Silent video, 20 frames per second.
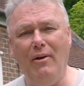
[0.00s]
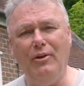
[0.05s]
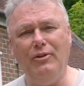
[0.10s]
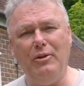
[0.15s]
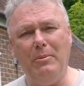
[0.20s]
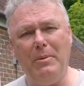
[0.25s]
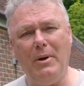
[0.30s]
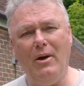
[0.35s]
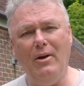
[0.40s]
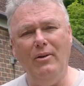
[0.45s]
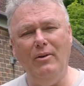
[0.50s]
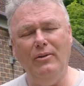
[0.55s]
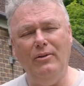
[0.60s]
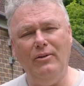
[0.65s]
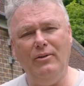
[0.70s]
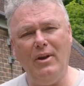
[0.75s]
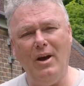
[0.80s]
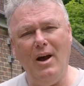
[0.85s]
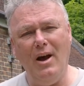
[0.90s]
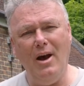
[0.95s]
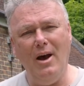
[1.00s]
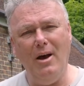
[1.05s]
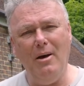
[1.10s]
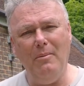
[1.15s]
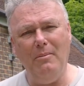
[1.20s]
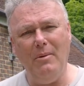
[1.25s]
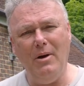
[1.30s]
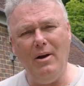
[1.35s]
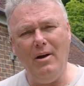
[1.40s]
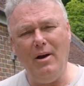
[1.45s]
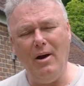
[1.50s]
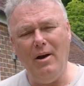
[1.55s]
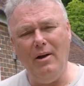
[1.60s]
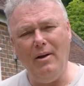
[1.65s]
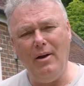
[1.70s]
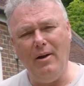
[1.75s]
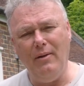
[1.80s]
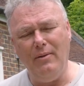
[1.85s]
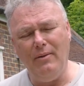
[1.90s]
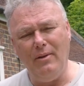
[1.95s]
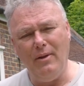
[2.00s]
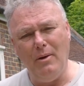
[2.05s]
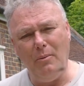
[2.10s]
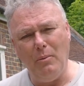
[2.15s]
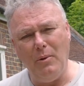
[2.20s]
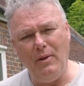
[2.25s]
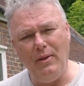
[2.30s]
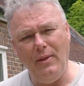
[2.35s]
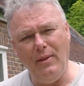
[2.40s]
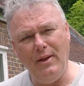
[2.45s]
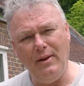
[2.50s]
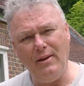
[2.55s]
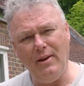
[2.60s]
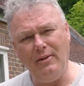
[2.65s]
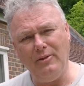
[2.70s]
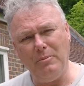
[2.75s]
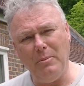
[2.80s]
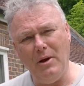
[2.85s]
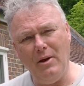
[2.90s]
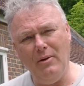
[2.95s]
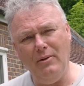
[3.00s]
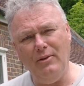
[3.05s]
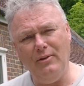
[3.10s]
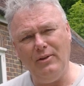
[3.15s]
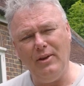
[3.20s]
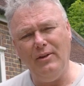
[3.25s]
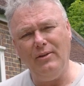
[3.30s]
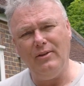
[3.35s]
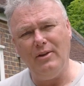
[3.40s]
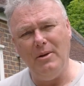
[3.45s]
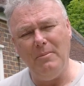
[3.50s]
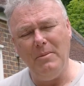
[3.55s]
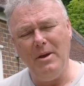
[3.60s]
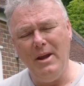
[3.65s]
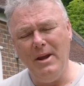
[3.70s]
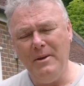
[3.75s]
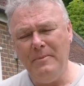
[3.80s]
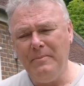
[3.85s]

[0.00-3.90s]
I suppose, within the Desmo system.